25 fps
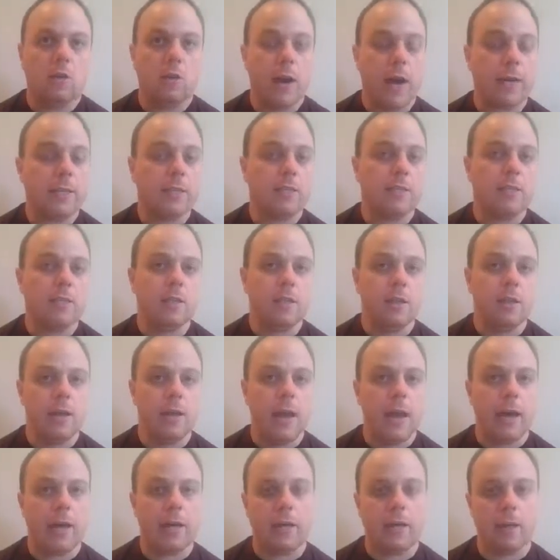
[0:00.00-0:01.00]
Cracks in
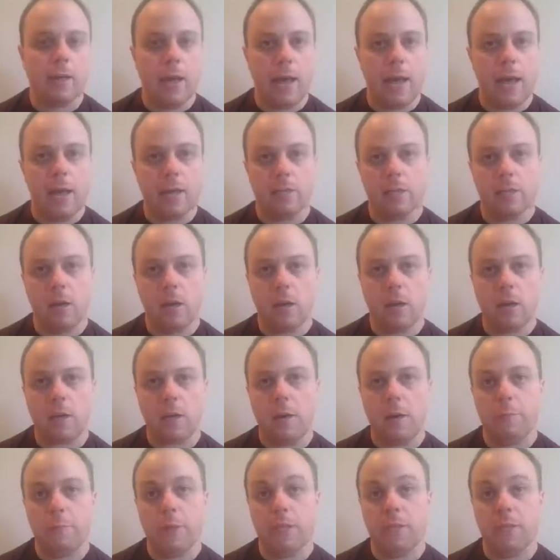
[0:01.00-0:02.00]
the neck and the
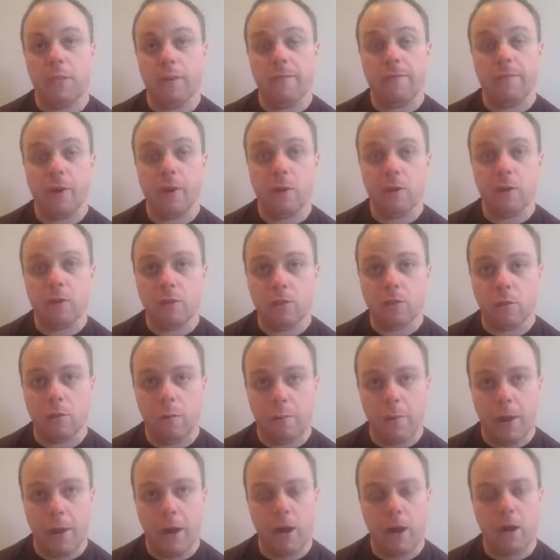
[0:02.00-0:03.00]
headstock can be difficult
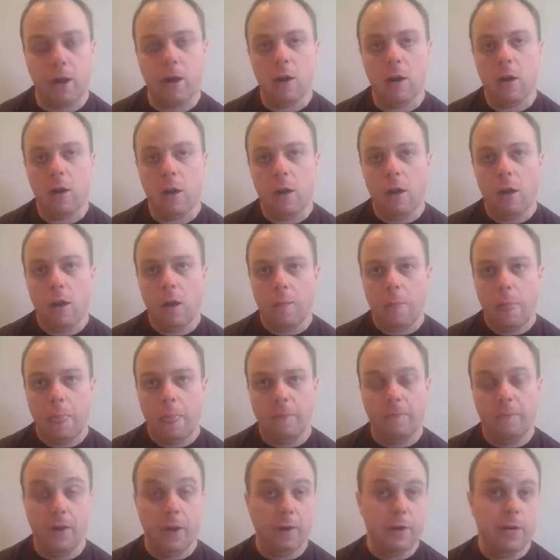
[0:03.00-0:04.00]
to repair,
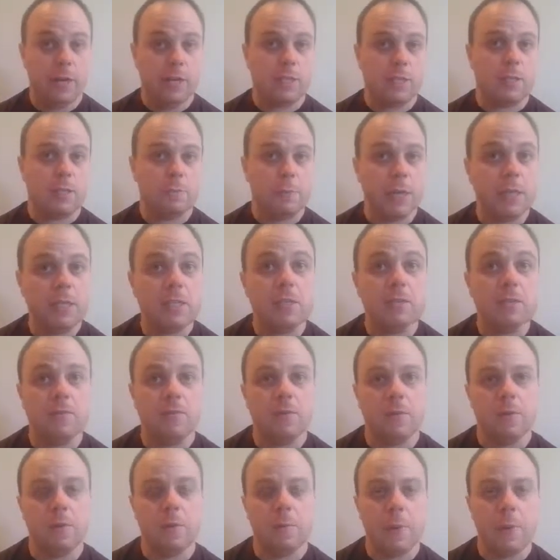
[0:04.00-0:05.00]
very
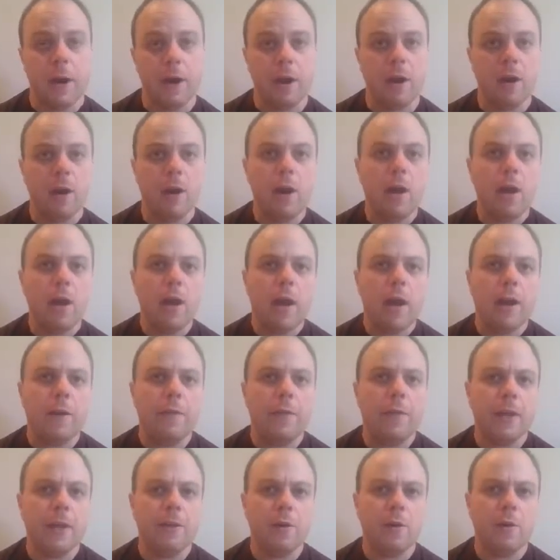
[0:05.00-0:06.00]
expensive to repair,
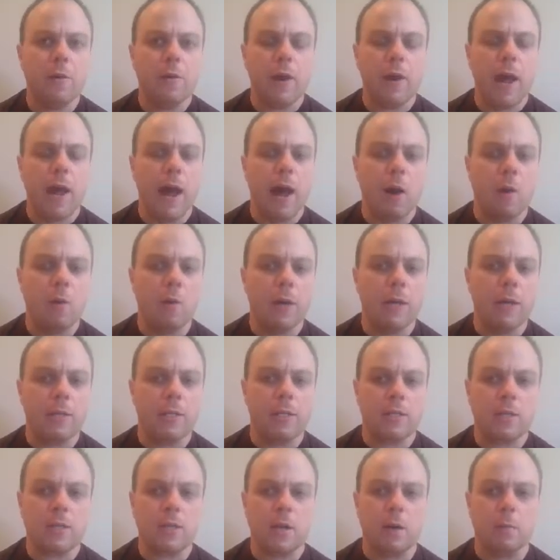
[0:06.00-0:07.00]
and they don't
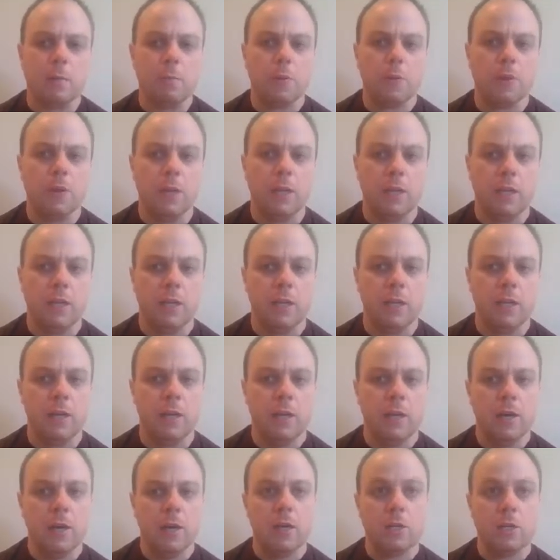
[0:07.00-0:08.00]
always
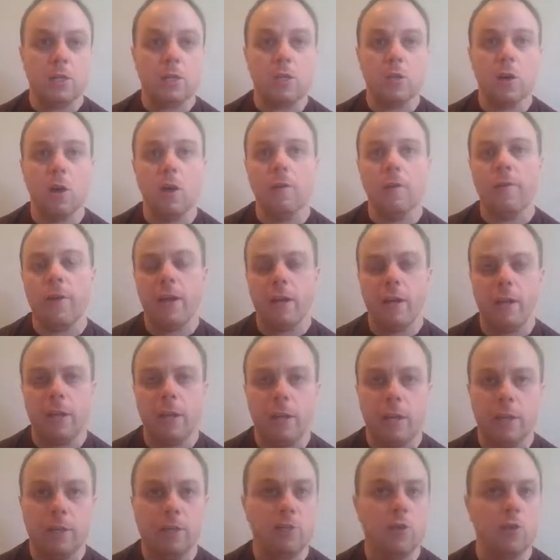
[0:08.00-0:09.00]
completely solve
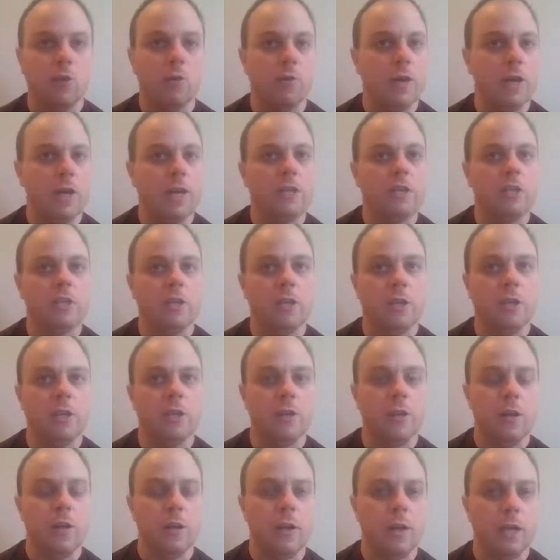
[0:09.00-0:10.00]
any
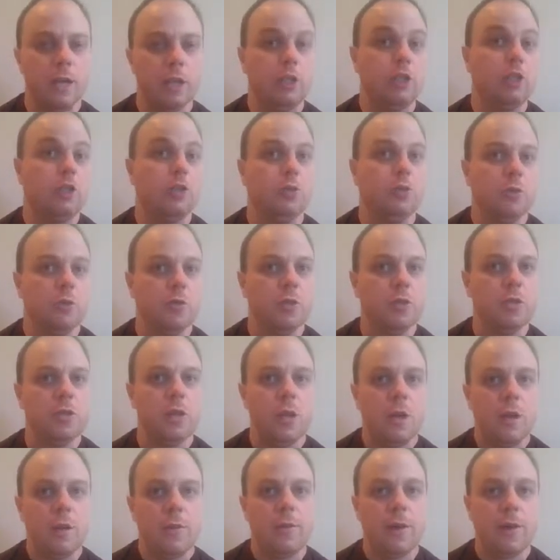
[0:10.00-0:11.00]
intonation
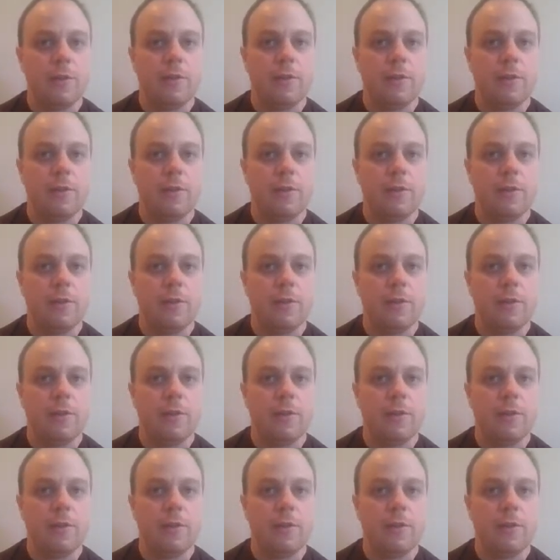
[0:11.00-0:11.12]
issues